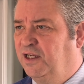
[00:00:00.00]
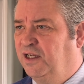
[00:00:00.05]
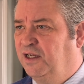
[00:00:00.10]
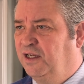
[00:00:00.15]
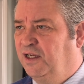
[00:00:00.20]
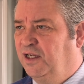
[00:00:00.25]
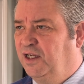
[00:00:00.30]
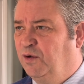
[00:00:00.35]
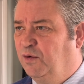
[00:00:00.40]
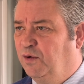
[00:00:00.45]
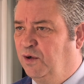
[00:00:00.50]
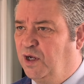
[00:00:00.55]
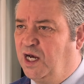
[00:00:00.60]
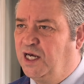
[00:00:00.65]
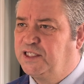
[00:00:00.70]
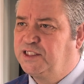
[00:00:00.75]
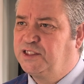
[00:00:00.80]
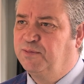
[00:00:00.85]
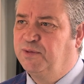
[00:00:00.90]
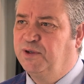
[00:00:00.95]
He would
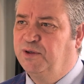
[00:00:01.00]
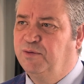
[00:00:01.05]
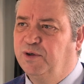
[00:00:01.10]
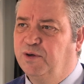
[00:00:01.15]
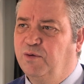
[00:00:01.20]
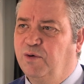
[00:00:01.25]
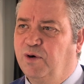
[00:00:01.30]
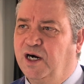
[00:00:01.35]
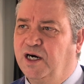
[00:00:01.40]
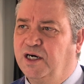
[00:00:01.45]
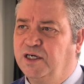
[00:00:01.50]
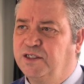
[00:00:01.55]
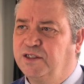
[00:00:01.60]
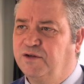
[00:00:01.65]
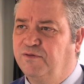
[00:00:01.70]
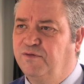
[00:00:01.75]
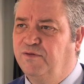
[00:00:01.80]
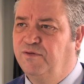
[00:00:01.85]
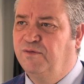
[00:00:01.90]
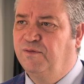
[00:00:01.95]
also be required to
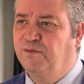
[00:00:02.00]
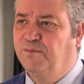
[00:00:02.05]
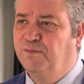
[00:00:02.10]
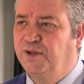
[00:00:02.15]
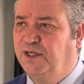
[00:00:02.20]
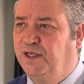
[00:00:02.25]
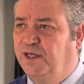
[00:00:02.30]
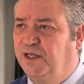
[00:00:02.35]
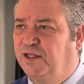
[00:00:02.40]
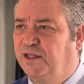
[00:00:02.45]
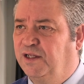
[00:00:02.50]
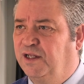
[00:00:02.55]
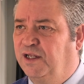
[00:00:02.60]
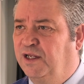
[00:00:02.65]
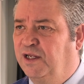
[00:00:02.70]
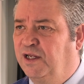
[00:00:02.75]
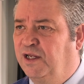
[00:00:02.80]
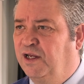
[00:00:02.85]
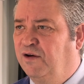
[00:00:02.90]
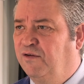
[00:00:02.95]
begin
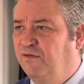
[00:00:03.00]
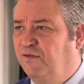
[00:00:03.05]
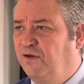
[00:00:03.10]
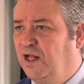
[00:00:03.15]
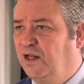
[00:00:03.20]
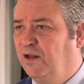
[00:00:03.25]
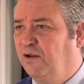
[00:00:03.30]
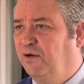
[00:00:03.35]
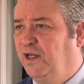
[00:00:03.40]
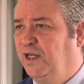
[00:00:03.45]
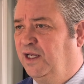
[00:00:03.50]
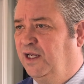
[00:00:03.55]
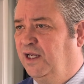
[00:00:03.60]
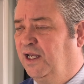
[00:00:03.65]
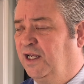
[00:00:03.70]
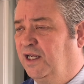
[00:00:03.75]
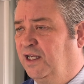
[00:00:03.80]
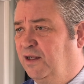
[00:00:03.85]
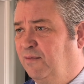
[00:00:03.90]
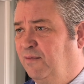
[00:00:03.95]
following and
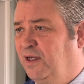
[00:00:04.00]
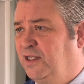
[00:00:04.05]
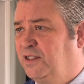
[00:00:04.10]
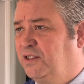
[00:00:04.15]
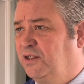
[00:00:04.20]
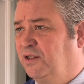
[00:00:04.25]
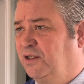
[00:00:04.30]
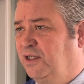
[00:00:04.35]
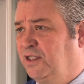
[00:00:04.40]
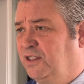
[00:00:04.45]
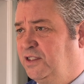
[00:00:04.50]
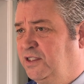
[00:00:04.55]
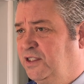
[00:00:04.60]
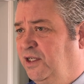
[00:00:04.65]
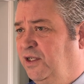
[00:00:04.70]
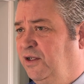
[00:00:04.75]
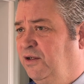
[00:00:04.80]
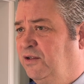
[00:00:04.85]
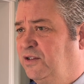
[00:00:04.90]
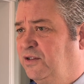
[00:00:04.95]
commit to
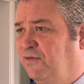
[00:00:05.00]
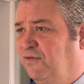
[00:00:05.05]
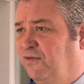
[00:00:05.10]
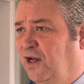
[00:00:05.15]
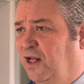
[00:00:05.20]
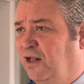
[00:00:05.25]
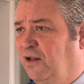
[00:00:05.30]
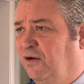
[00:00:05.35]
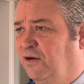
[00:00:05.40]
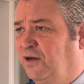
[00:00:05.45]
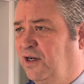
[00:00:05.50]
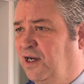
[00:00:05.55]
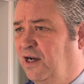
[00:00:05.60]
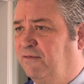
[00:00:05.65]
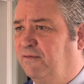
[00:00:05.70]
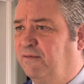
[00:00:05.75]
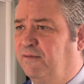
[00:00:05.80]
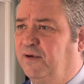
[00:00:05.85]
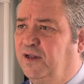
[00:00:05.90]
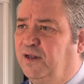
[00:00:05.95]
continue to follow
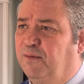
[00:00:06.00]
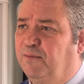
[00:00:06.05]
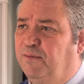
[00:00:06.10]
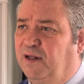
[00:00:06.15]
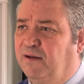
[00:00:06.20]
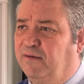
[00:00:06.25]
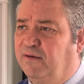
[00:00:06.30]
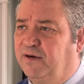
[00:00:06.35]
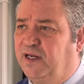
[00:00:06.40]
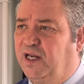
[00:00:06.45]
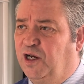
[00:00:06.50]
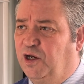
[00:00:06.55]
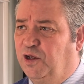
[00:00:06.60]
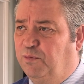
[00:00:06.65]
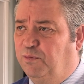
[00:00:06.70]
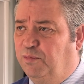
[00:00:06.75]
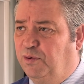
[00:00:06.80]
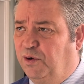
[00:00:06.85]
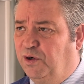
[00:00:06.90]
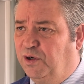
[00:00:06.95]
government and public health
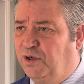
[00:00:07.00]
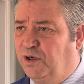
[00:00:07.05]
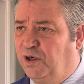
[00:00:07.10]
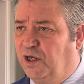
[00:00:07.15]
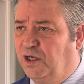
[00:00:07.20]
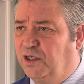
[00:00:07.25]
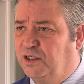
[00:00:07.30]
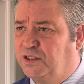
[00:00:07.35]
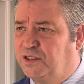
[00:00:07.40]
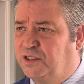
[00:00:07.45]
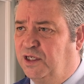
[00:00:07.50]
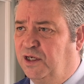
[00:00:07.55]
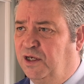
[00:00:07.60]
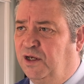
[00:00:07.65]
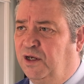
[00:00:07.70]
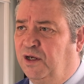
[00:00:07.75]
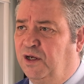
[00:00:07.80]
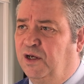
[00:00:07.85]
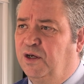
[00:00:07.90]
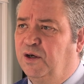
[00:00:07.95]
protocols
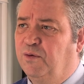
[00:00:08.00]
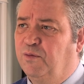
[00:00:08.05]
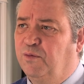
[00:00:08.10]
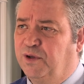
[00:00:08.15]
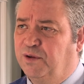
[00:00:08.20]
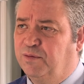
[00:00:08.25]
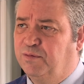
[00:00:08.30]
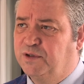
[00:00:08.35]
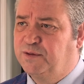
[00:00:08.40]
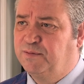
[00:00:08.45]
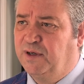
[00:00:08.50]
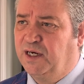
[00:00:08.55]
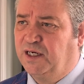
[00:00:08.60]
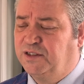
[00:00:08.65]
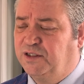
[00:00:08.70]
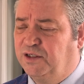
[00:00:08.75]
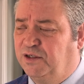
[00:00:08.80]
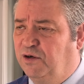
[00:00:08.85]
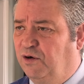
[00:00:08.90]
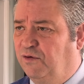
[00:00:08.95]
with respect to
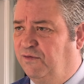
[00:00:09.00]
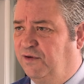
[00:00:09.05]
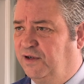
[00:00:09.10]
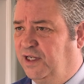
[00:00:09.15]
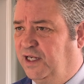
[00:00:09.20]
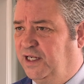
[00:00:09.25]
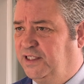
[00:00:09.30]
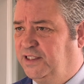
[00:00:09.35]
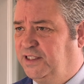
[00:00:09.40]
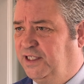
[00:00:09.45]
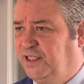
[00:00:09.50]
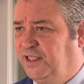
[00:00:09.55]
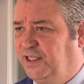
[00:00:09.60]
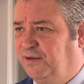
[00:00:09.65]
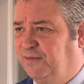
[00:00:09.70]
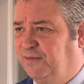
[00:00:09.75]
COVID-19.